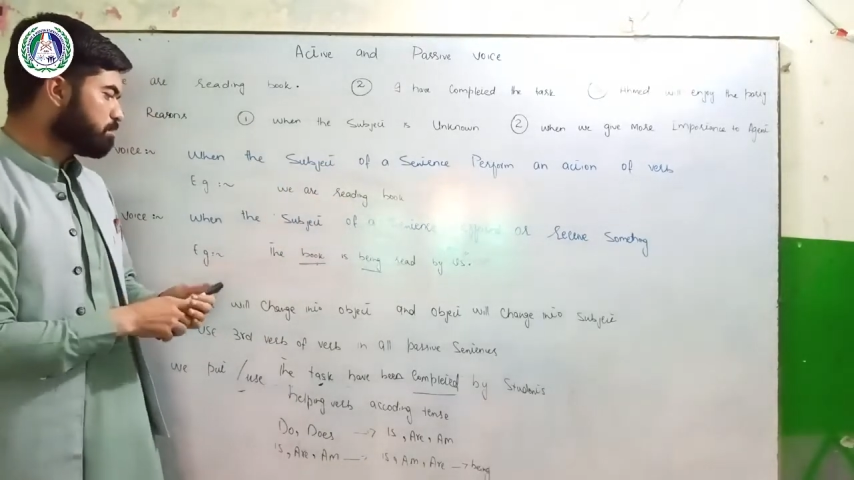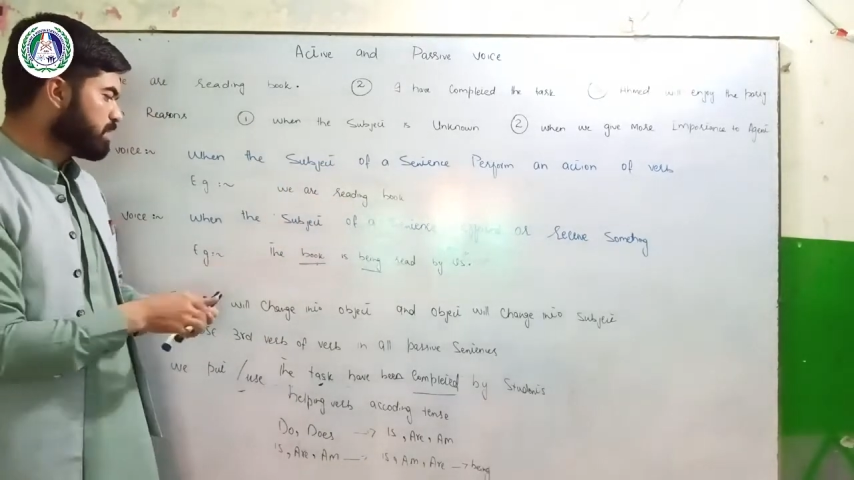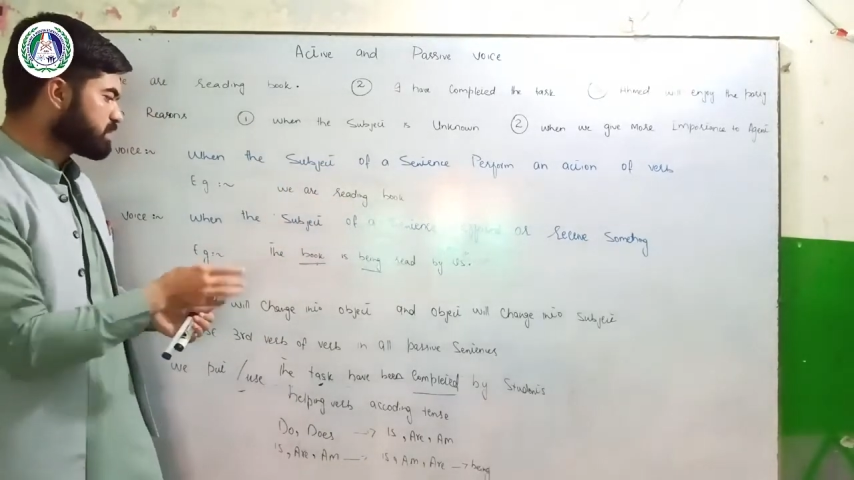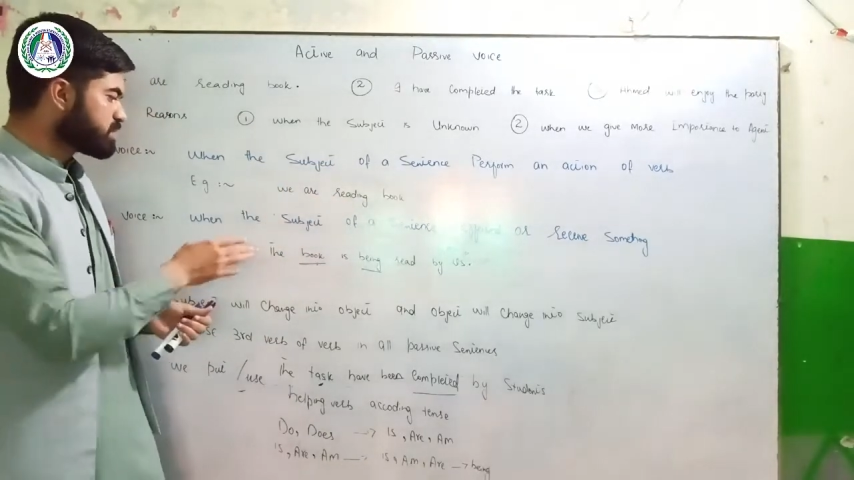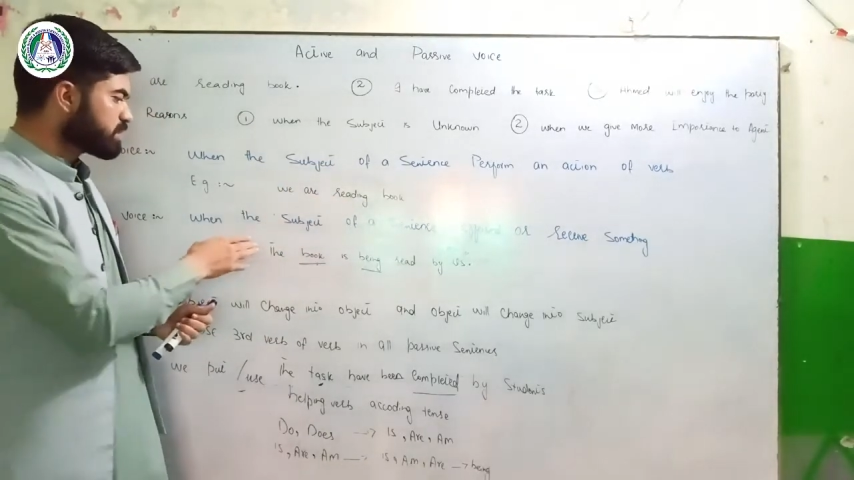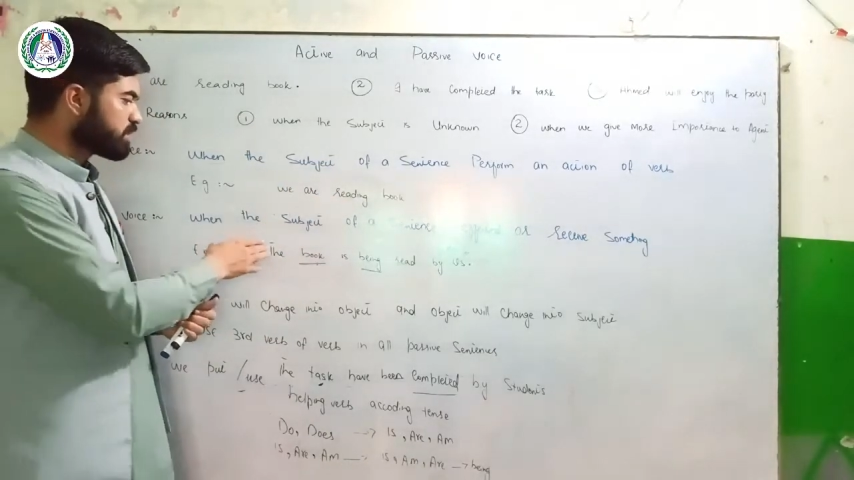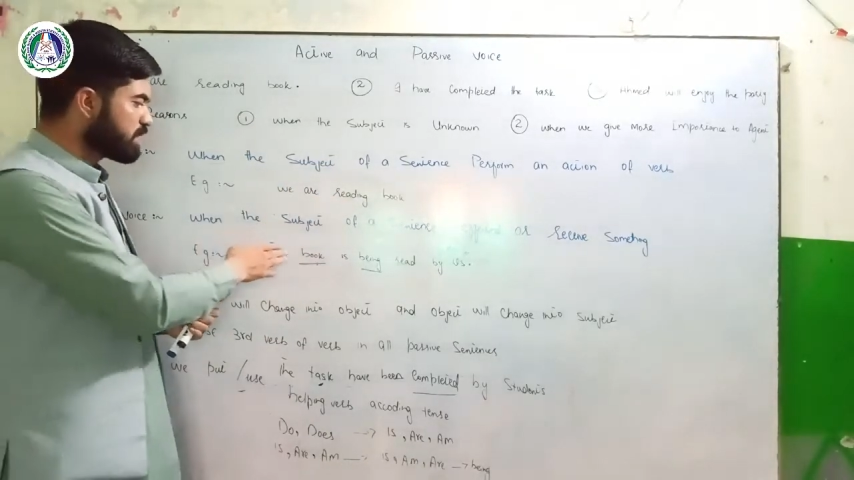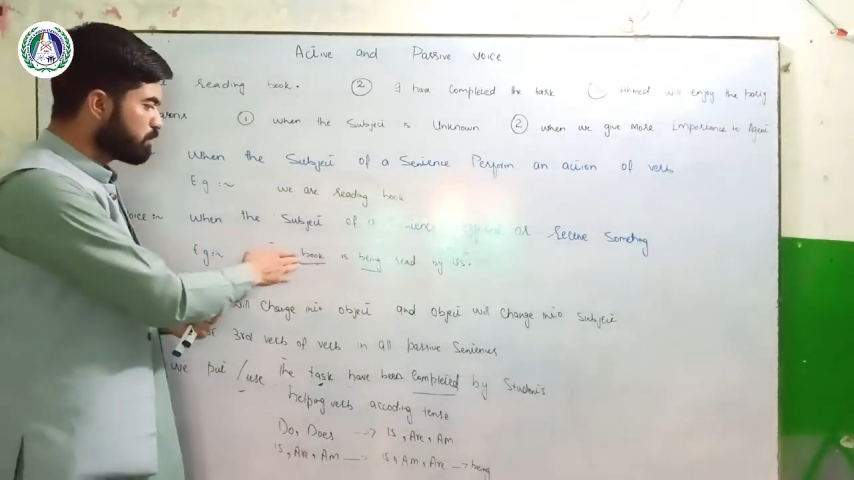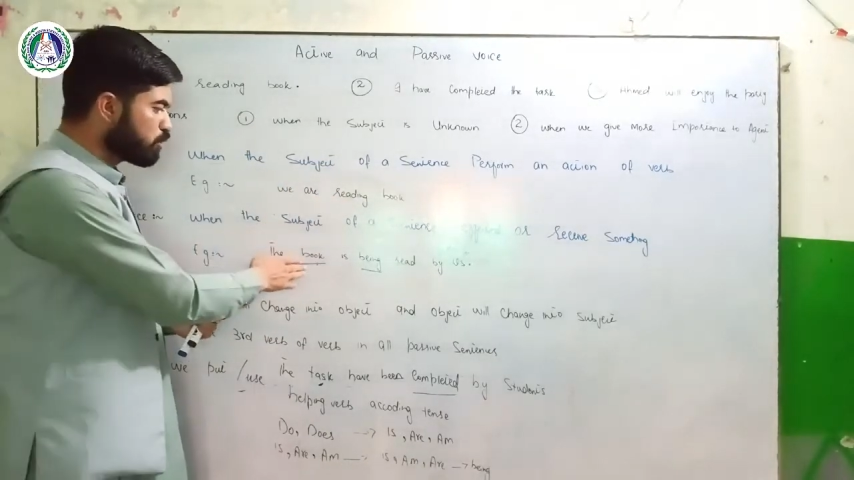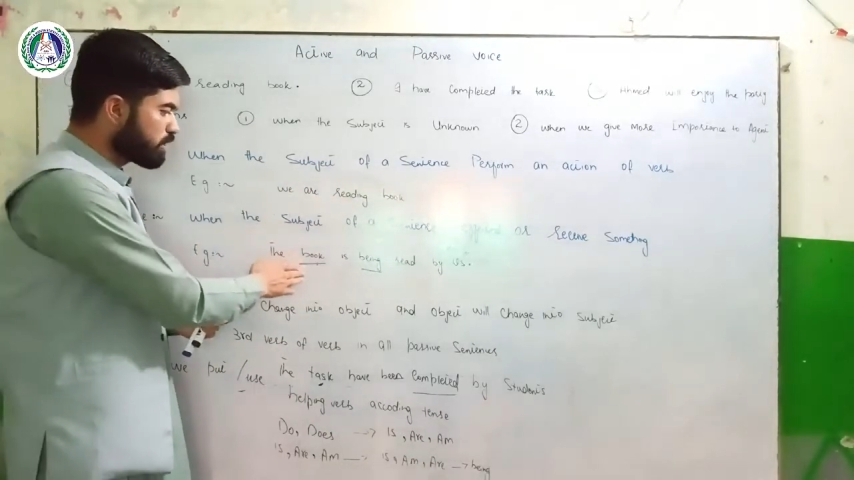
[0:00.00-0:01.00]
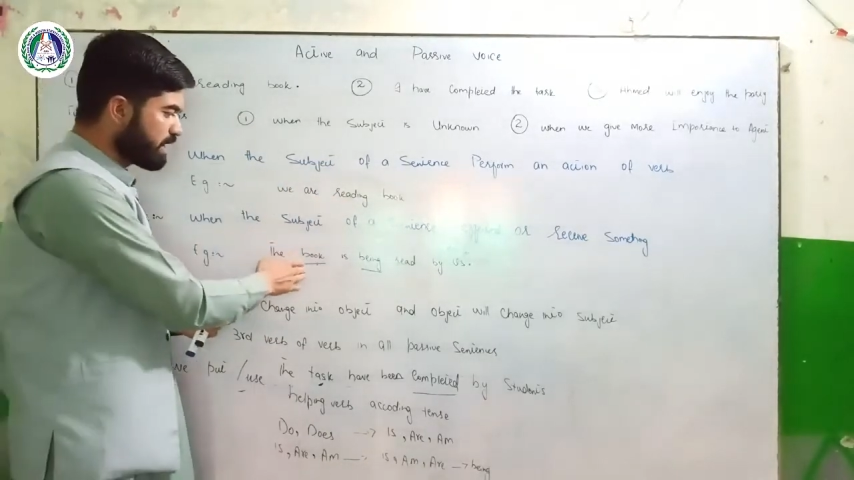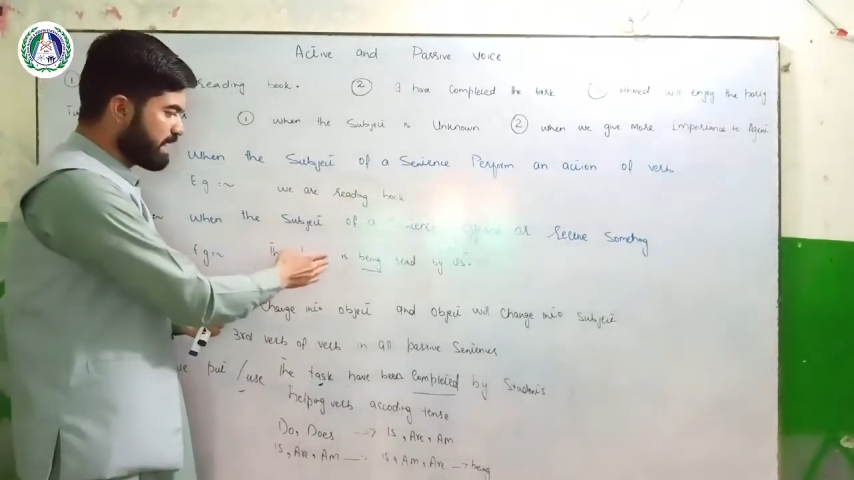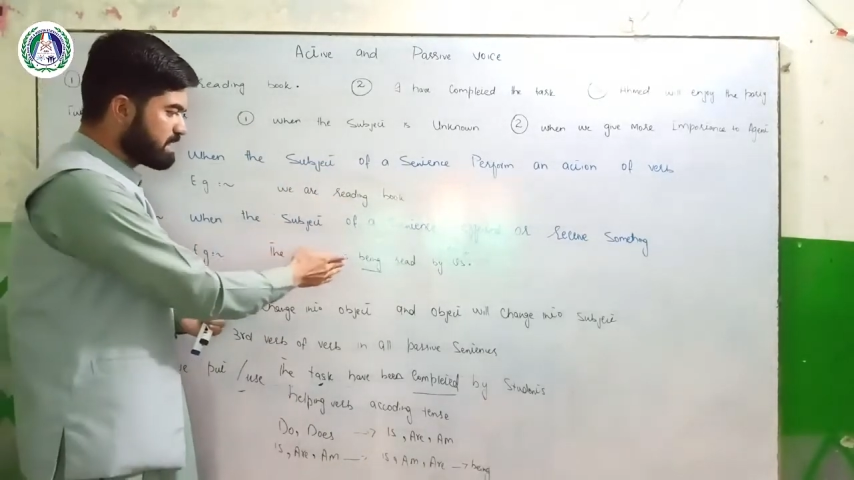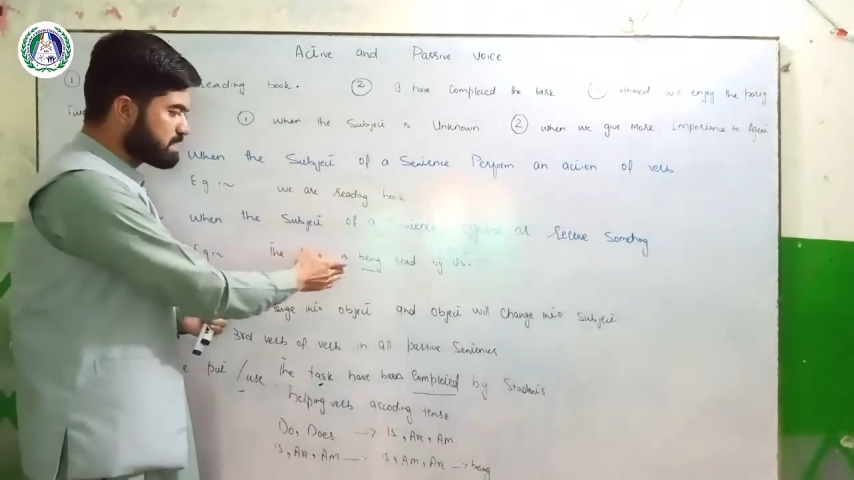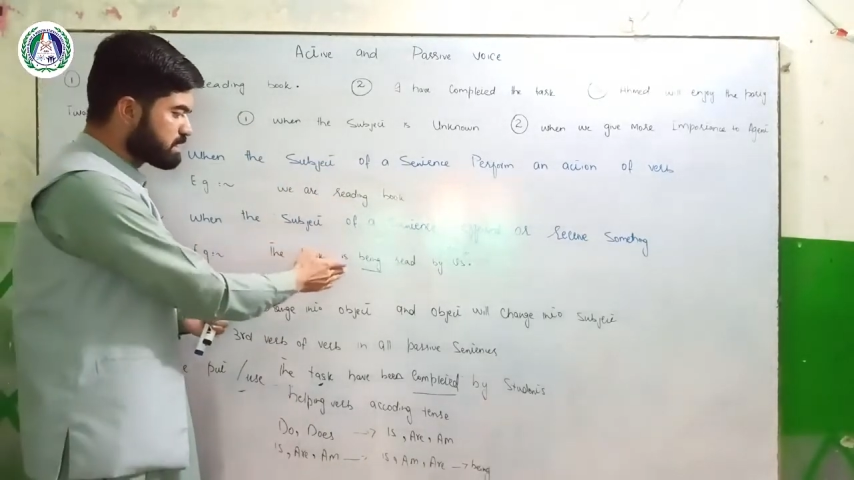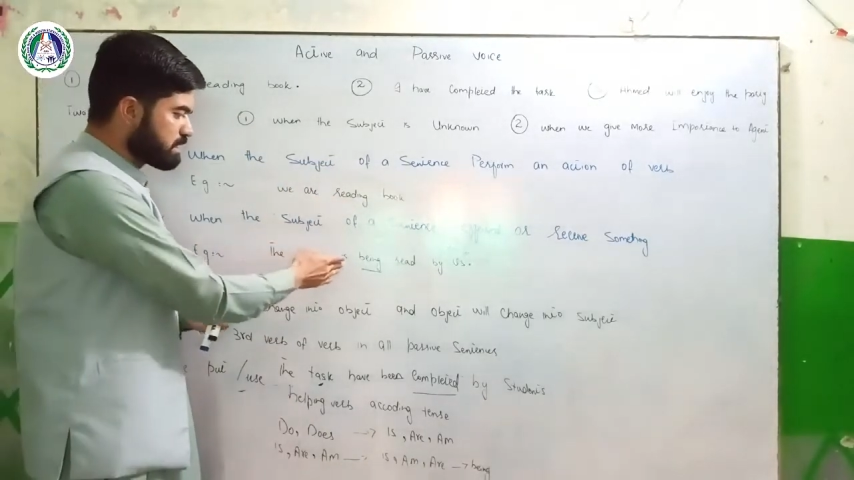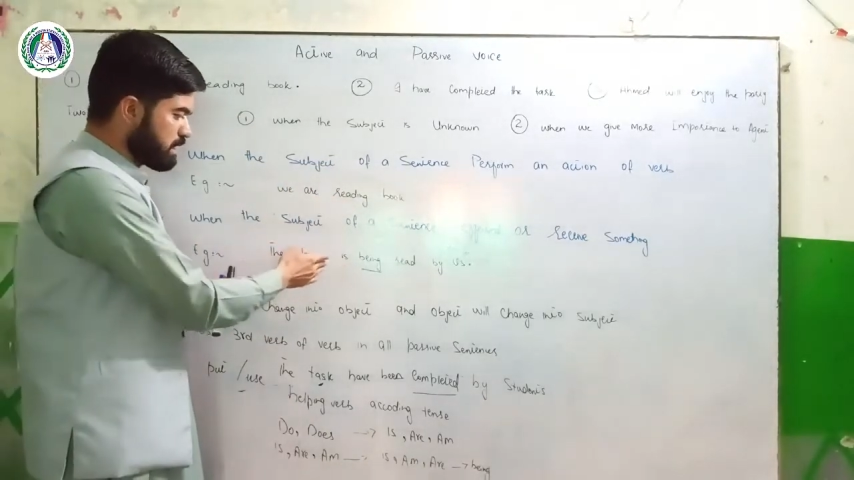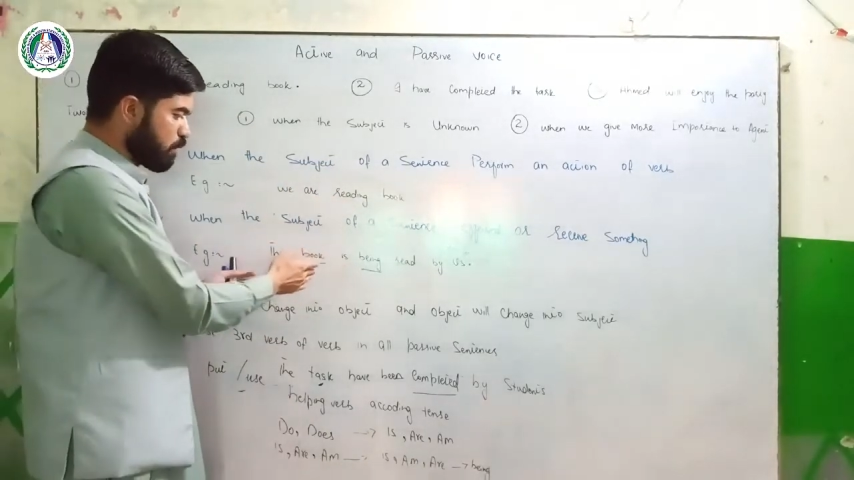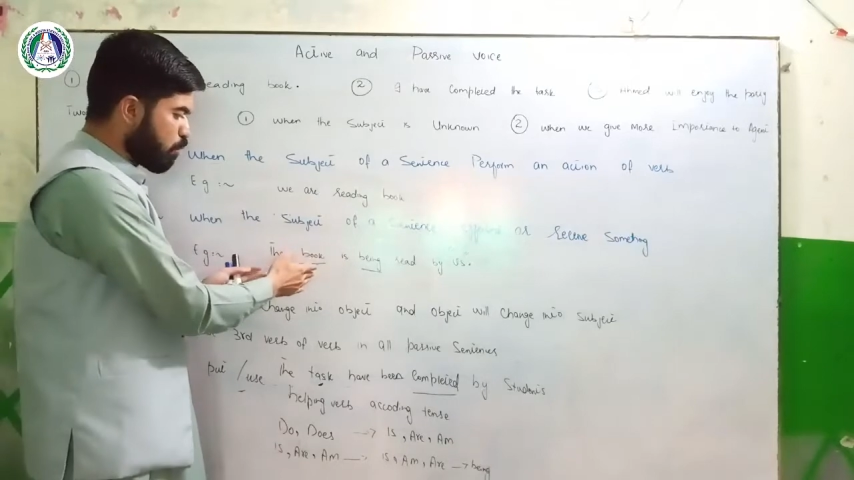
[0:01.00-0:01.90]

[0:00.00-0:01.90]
But the book is